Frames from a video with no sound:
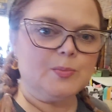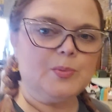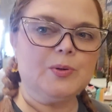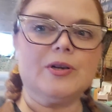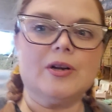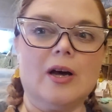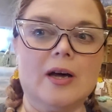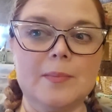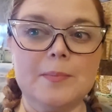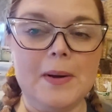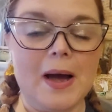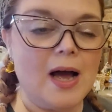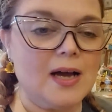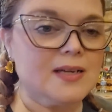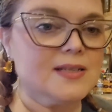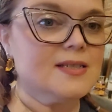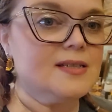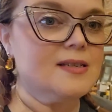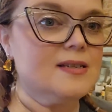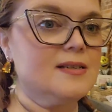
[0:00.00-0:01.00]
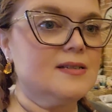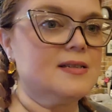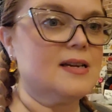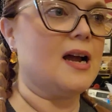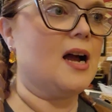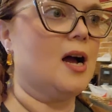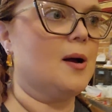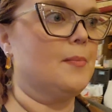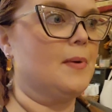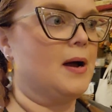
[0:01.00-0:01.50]
to put on boxes.
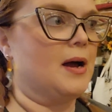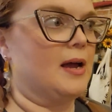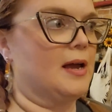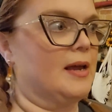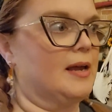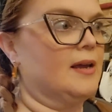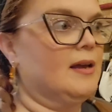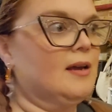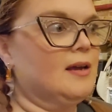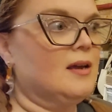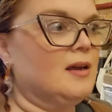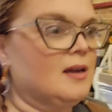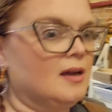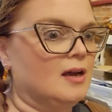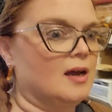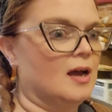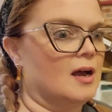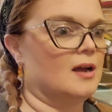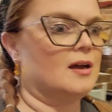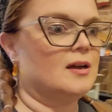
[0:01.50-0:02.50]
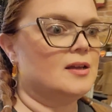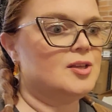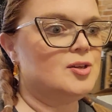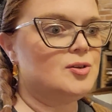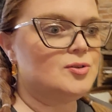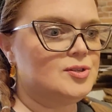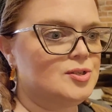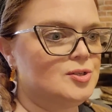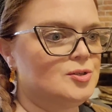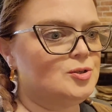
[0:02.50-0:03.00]
I got my uh,
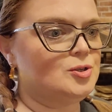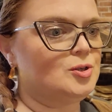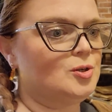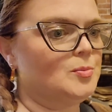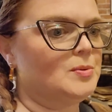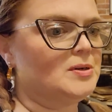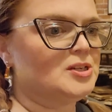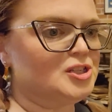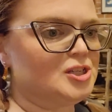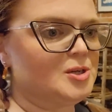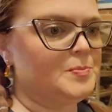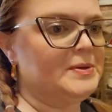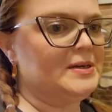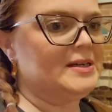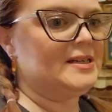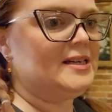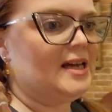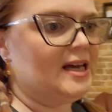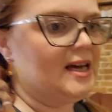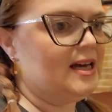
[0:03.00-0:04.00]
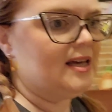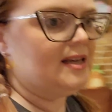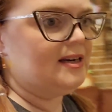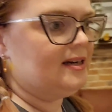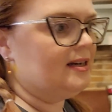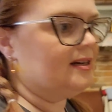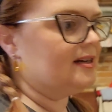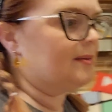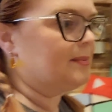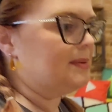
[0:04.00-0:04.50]
YouTube shipping
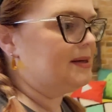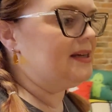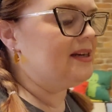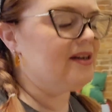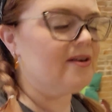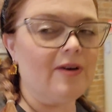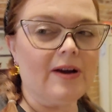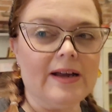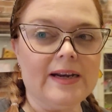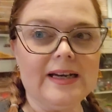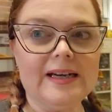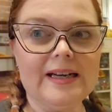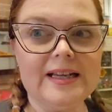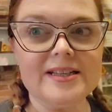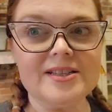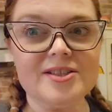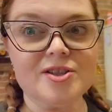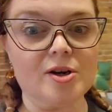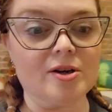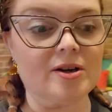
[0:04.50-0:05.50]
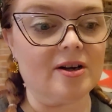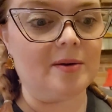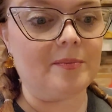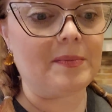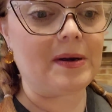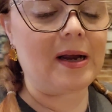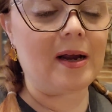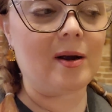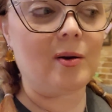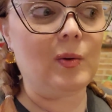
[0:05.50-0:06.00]
done. I'm getting ready to get started on
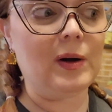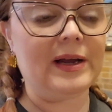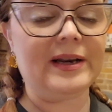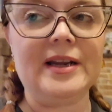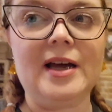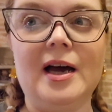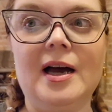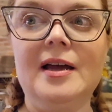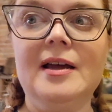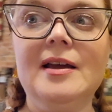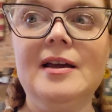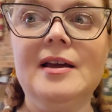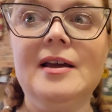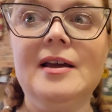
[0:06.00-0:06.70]
my whatnot